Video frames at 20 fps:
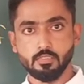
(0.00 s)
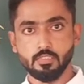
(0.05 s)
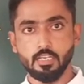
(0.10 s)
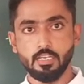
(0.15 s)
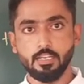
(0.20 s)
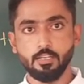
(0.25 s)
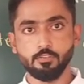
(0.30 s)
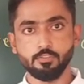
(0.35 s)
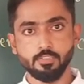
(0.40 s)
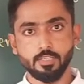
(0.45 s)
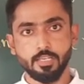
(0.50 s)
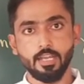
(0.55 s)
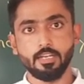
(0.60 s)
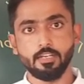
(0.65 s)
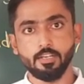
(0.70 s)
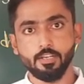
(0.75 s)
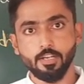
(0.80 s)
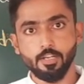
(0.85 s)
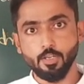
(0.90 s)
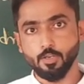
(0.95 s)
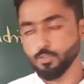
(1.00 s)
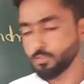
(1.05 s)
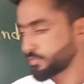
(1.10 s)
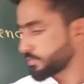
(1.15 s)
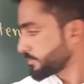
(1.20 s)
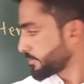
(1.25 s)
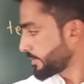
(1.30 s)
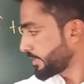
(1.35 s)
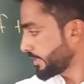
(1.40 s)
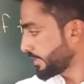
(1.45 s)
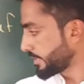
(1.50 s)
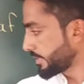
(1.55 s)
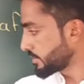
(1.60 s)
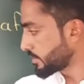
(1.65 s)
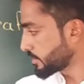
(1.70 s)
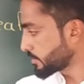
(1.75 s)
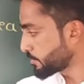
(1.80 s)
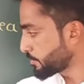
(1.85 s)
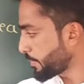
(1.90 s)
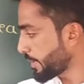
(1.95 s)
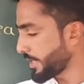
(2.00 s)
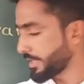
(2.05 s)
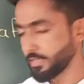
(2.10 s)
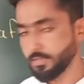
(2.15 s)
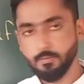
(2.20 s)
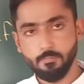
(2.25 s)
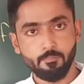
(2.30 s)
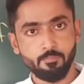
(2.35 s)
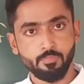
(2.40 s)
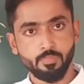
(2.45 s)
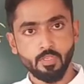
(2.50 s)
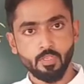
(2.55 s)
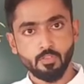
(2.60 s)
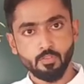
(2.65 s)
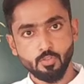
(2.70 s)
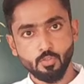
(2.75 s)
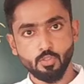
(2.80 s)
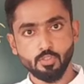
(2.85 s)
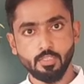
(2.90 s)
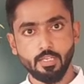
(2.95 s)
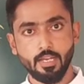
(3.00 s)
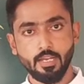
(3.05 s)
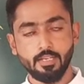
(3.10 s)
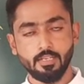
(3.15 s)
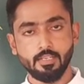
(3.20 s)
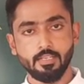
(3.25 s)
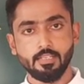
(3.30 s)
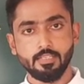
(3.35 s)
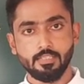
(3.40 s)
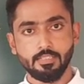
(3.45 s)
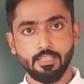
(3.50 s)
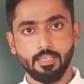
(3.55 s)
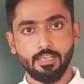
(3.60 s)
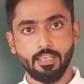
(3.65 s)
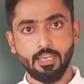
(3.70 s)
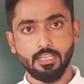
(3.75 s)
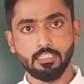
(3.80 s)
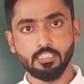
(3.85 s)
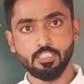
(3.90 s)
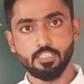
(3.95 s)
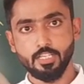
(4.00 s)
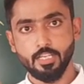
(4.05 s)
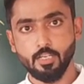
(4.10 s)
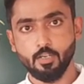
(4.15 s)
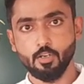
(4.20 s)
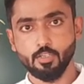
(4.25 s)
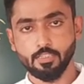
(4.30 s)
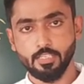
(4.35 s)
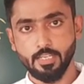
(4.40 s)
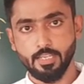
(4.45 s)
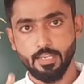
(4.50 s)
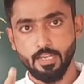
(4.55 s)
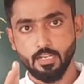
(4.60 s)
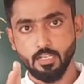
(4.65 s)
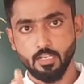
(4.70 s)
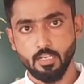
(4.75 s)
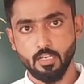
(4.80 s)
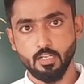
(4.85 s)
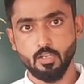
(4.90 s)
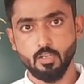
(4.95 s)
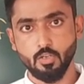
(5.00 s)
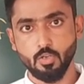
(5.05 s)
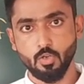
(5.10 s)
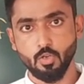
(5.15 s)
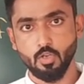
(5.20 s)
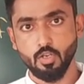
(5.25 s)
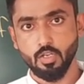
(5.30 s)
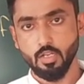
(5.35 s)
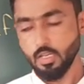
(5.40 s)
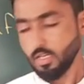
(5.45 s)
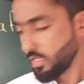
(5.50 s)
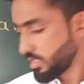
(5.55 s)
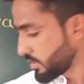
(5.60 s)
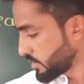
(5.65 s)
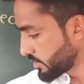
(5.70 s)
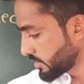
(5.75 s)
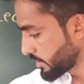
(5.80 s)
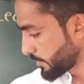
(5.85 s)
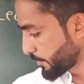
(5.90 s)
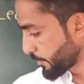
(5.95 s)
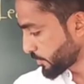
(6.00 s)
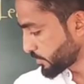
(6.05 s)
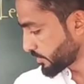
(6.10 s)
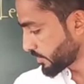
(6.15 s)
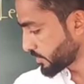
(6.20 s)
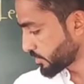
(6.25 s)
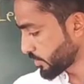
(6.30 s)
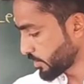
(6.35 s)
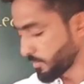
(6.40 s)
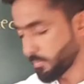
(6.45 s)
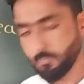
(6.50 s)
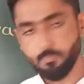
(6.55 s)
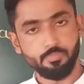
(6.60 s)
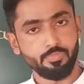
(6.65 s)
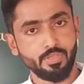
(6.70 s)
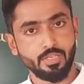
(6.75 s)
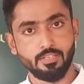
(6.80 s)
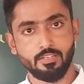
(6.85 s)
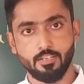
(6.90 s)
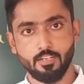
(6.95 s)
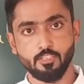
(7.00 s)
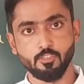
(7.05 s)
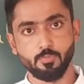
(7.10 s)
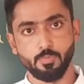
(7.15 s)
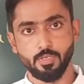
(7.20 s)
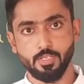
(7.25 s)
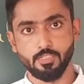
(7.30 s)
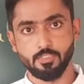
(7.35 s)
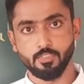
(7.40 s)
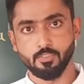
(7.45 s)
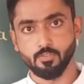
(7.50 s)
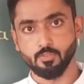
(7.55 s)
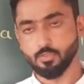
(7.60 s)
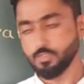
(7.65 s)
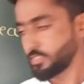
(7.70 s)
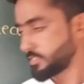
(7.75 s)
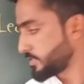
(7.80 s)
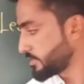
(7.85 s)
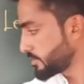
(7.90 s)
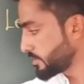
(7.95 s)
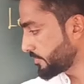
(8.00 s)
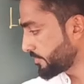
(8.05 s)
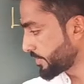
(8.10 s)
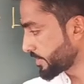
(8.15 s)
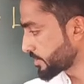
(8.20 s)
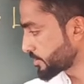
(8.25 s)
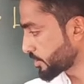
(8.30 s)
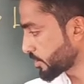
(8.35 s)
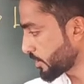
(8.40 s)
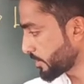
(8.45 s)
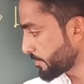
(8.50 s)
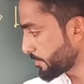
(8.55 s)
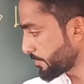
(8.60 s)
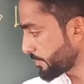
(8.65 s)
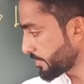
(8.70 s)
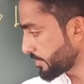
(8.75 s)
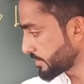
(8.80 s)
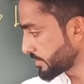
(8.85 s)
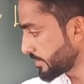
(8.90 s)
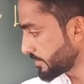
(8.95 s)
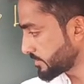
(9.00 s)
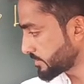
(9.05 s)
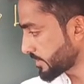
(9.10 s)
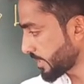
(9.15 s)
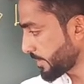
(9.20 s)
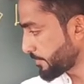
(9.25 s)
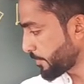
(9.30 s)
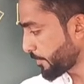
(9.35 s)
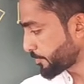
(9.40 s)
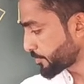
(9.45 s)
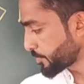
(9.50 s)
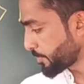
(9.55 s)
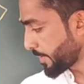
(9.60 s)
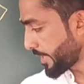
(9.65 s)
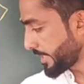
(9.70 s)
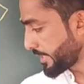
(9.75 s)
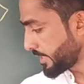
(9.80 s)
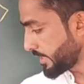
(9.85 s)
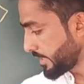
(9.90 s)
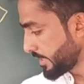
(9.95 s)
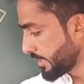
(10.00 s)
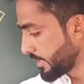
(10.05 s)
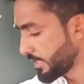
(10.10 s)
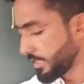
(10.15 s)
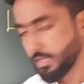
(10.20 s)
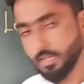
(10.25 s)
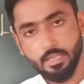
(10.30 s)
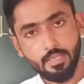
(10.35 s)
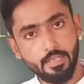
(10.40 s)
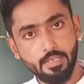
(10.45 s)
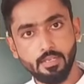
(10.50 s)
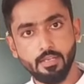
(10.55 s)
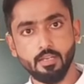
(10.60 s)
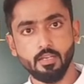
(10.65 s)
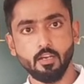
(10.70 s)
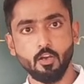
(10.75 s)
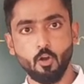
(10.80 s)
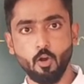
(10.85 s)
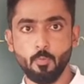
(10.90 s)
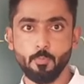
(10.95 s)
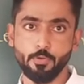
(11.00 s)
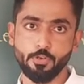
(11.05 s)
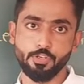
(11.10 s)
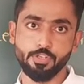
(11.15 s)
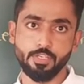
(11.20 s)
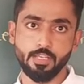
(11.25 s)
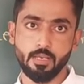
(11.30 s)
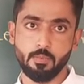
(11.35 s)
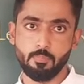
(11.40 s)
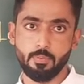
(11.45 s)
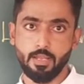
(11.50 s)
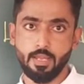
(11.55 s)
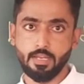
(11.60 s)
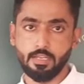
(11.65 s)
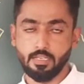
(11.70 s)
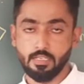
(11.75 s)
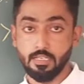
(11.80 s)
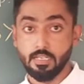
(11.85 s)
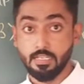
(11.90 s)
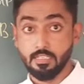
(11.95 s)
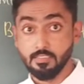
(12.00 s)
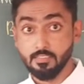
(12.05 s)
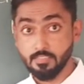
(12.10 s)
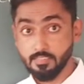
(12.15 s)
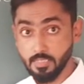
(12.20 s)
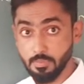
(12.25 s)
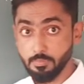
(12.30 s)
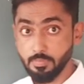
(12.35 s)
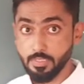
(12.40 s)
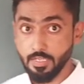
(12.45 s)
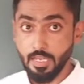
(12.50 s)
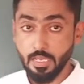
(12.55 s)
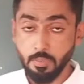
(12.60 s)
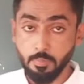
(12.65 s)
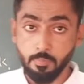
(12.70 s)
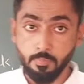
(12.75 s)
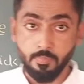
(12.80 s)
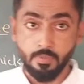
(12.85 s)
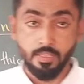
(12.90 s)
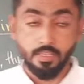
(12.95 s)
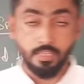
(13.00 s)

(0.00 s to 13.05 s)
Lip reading: the leaves get reduced in the spine so that they can check or they can control the process of transpiration. So this is the function of this type of spine in Opuntia plant. Sometimes